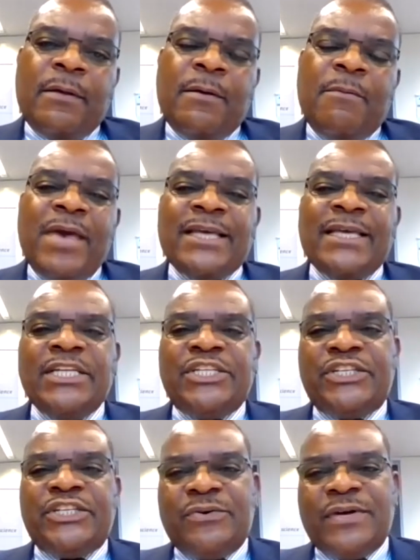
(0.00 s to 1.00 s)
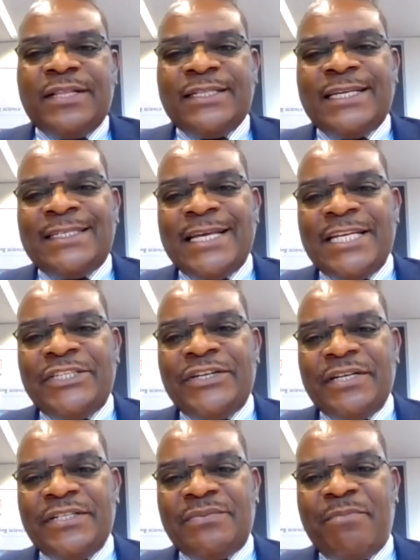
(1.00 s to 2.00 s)
making sure that attention
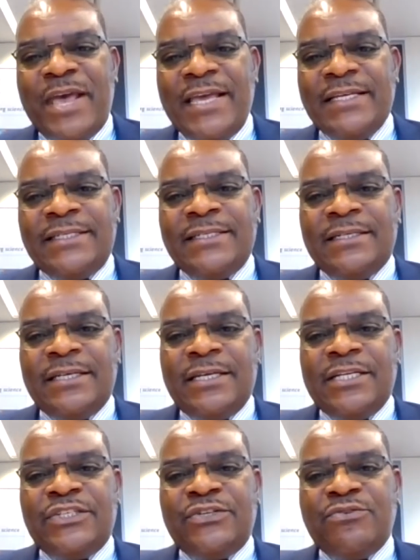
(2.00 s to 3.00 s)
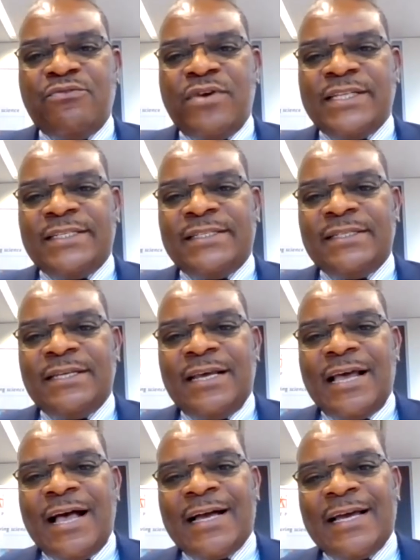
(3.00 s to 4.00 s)
is paid towards
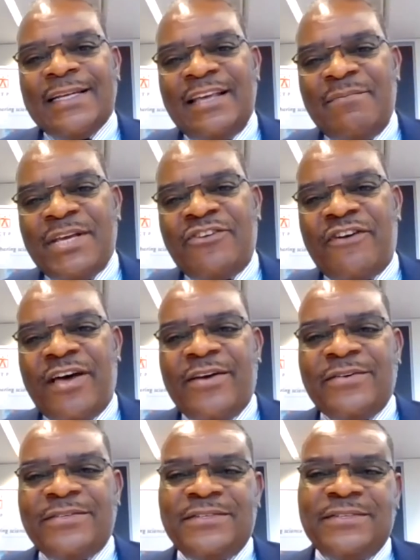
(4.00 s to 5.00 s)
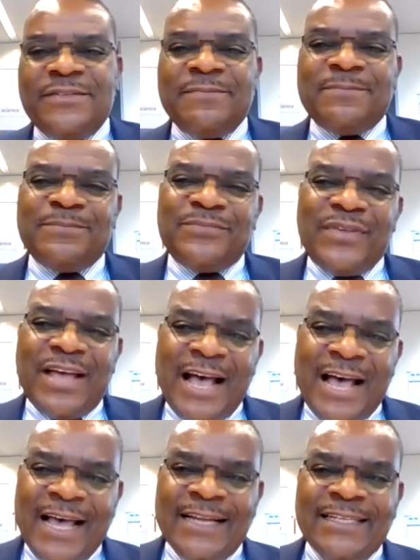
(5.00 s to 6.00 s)
academic trials
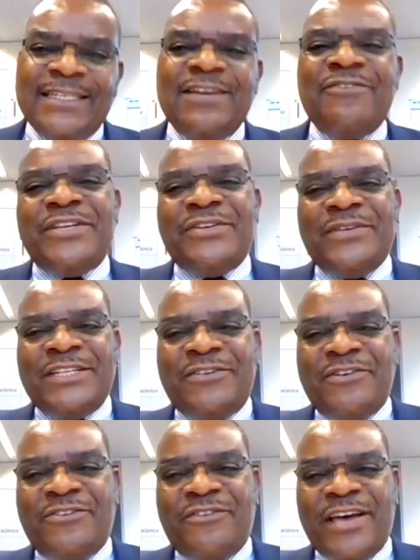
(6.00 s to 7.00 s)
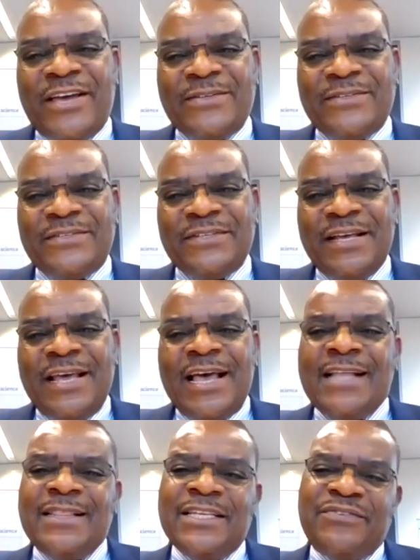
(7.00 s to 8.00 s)
and regulatory trials.
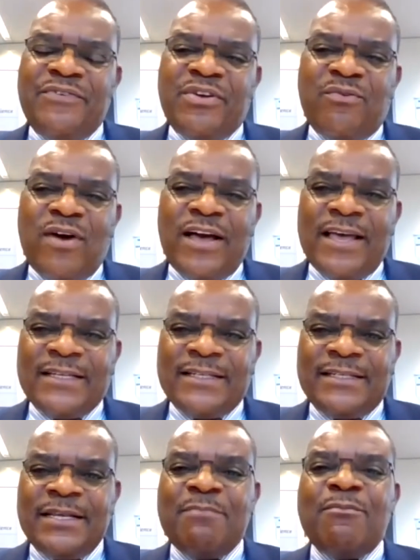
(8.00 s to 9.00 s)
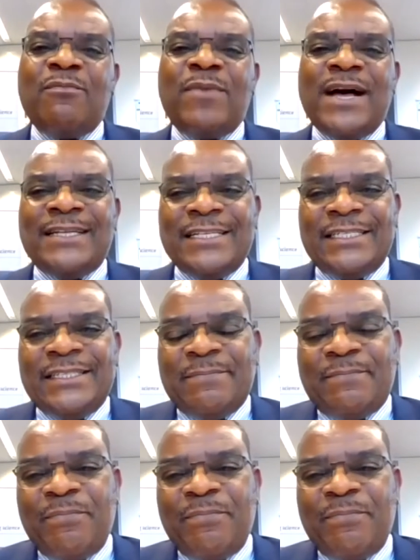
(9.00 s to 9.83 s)
And this requires more partnership.